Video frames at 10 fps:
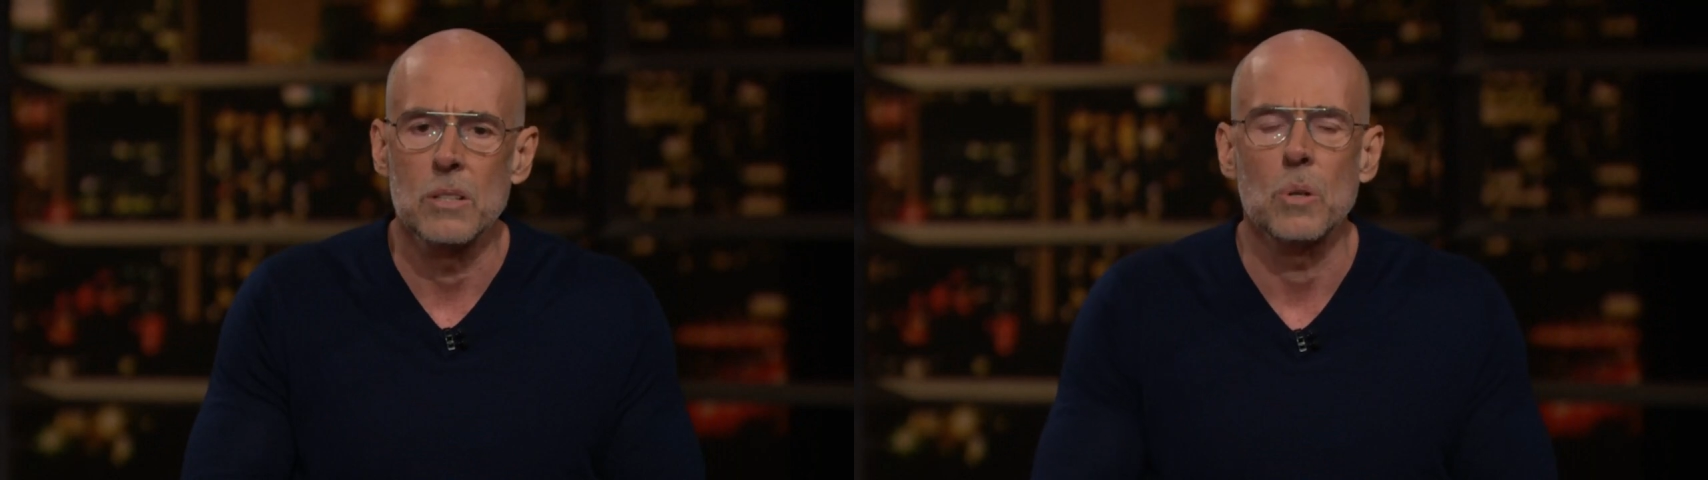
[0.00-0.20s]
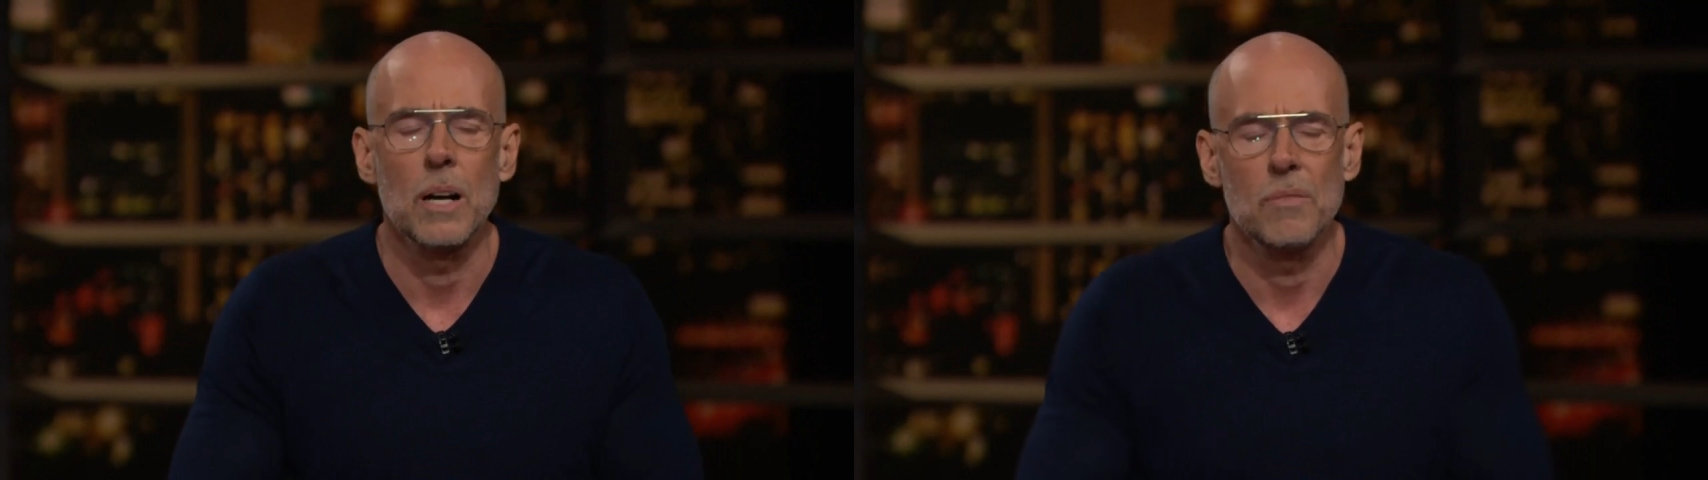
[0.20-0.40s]

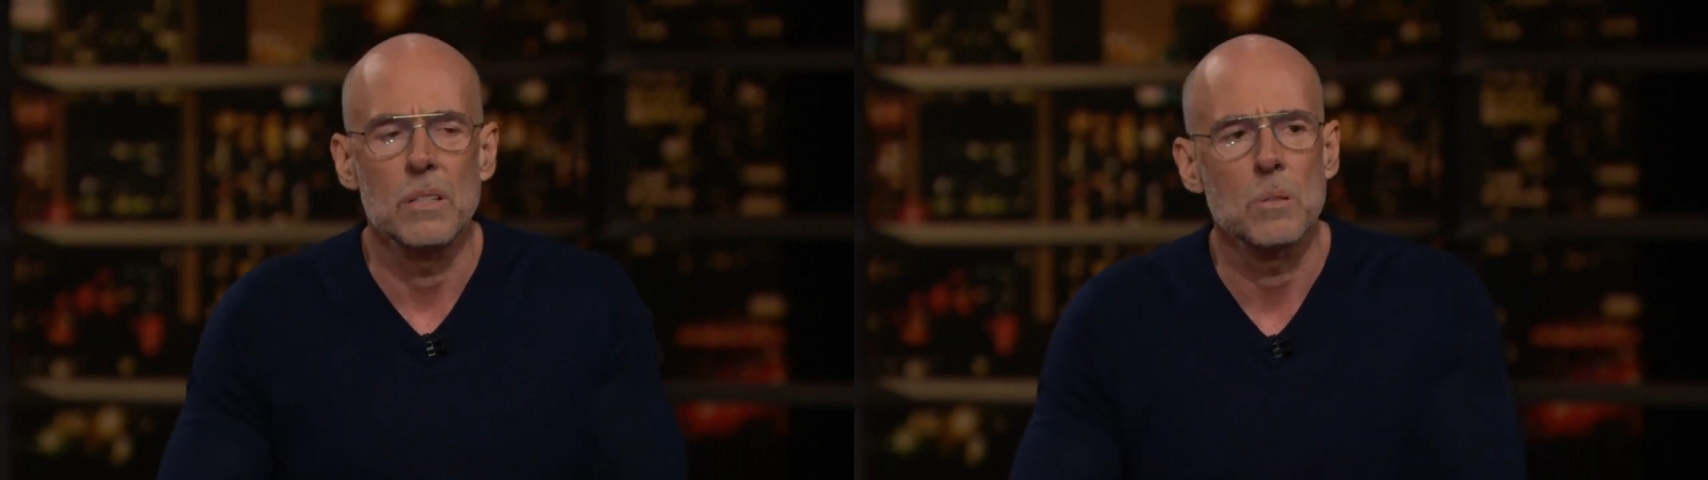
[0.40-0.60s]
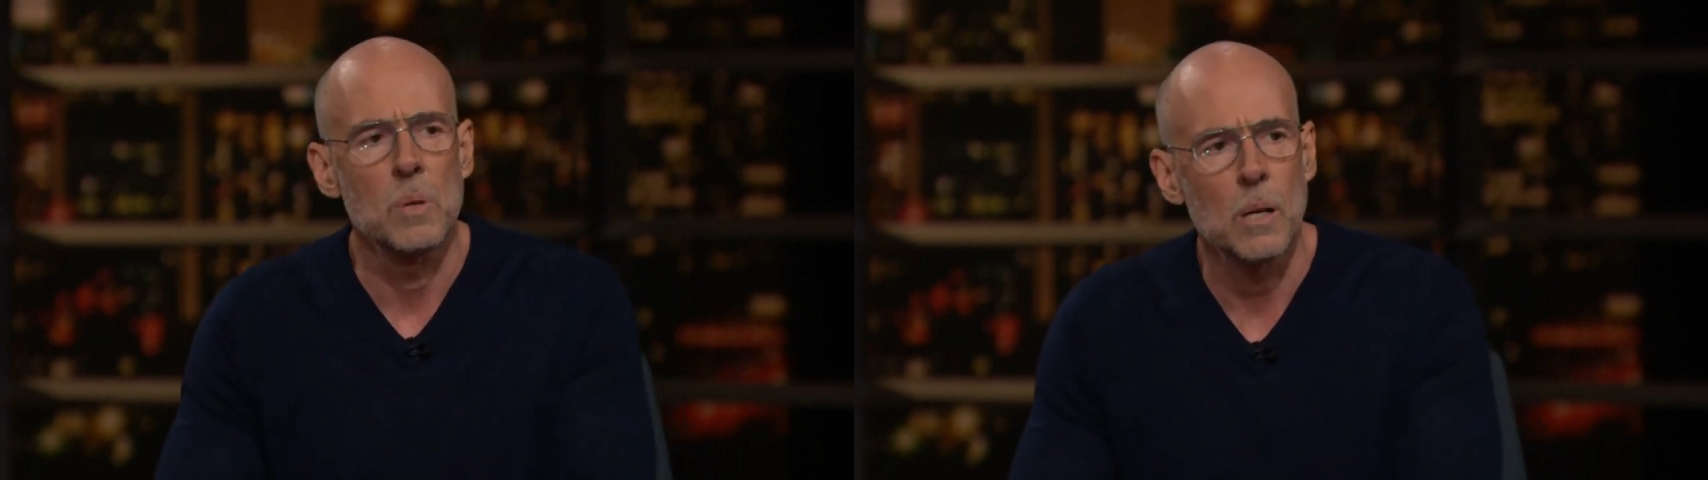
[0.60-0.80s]
driveway
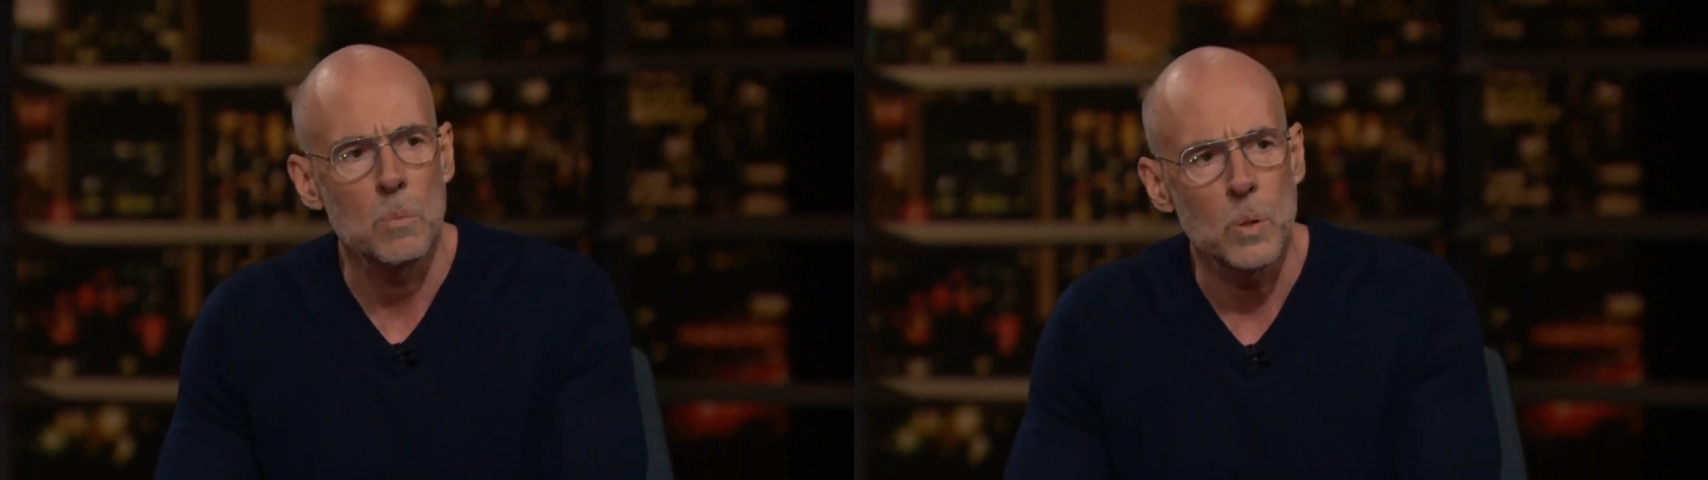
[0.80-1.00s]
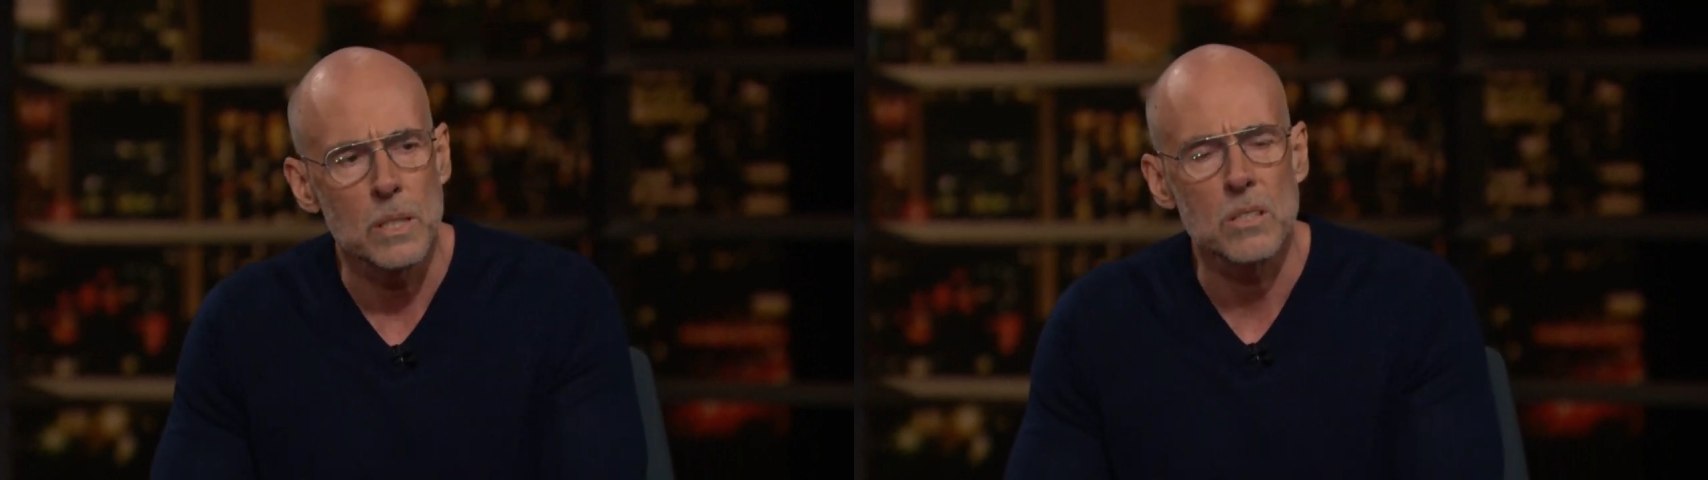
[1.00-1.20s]
tomorrow
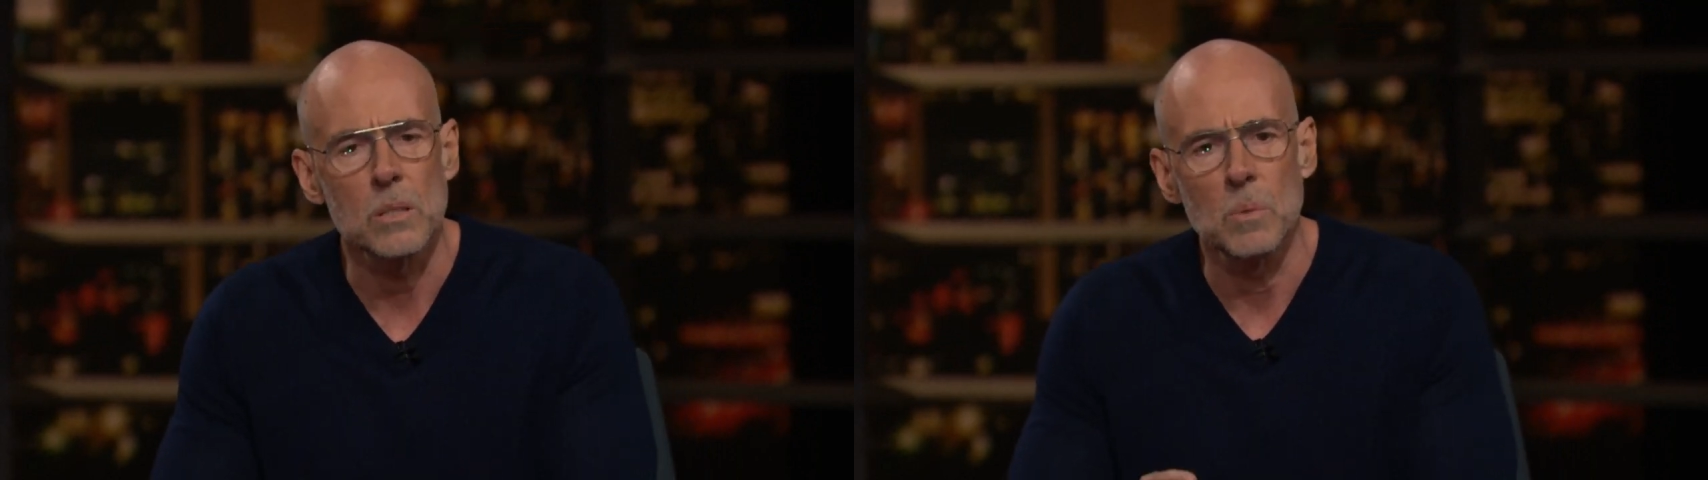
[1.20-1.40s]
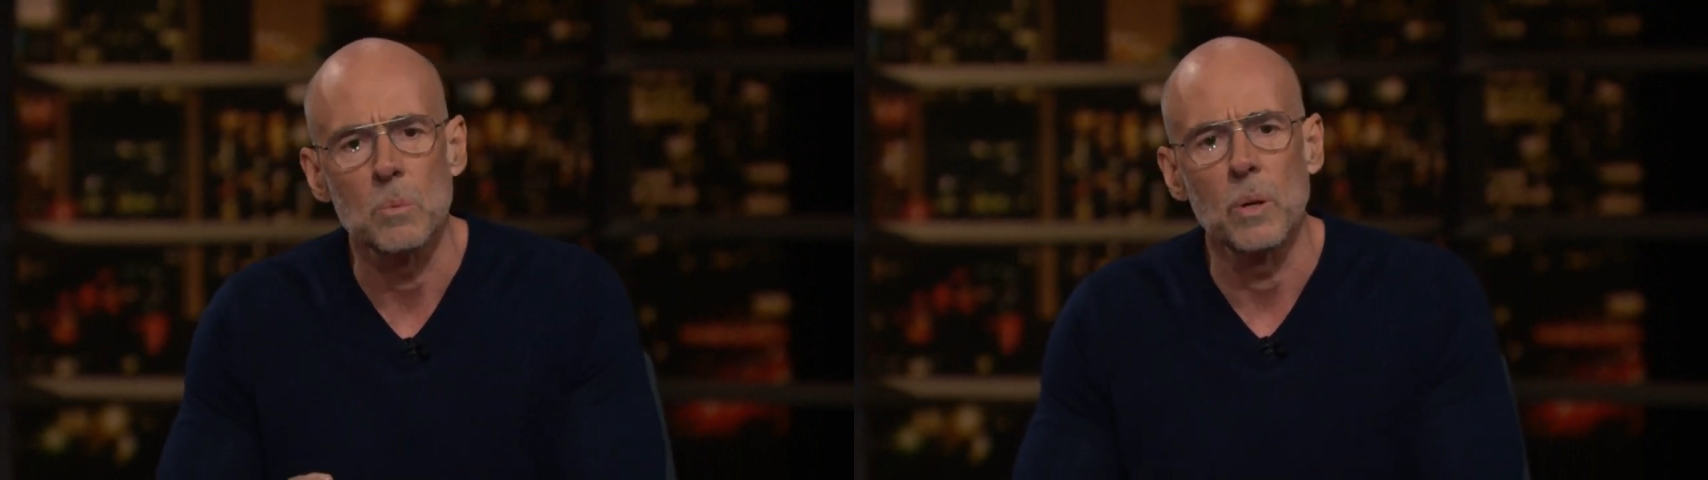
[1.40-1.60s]
morning,
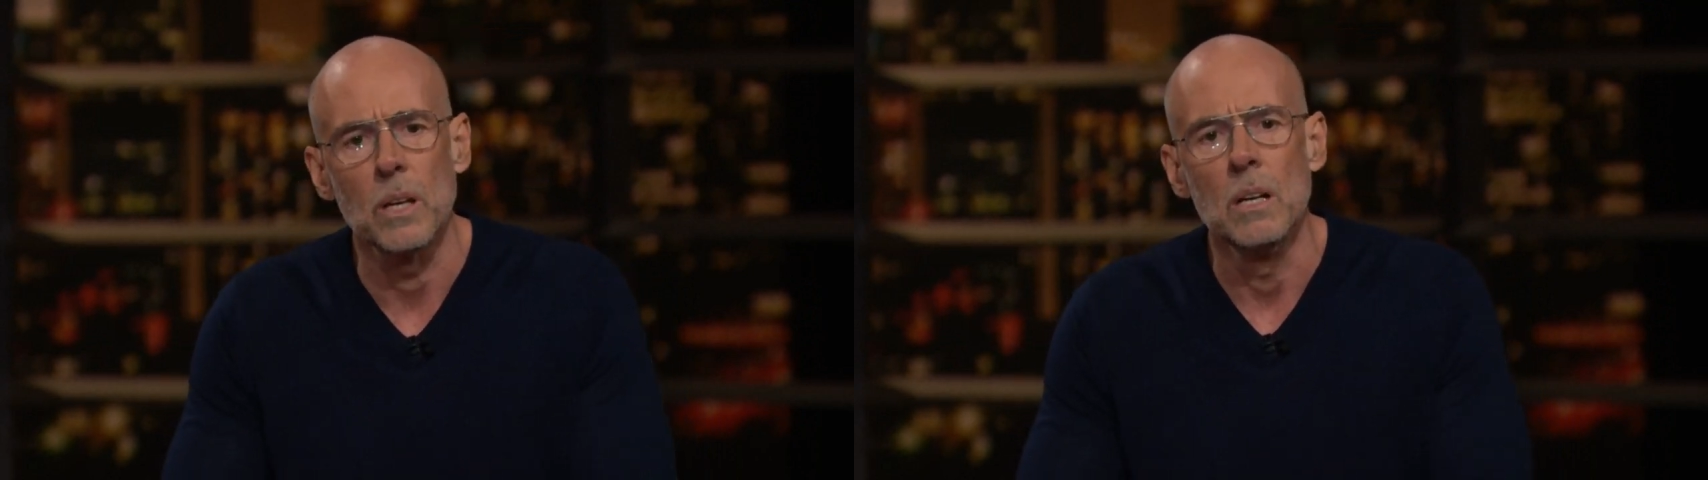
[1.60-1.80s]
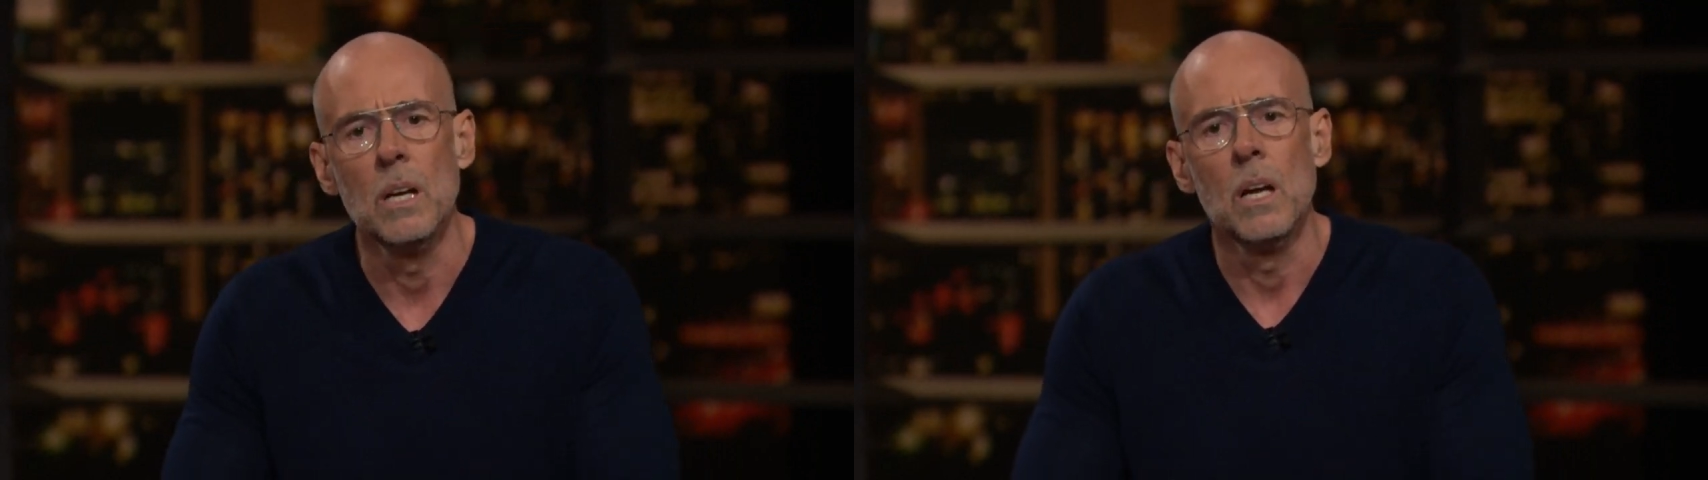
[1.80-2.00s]
someone with a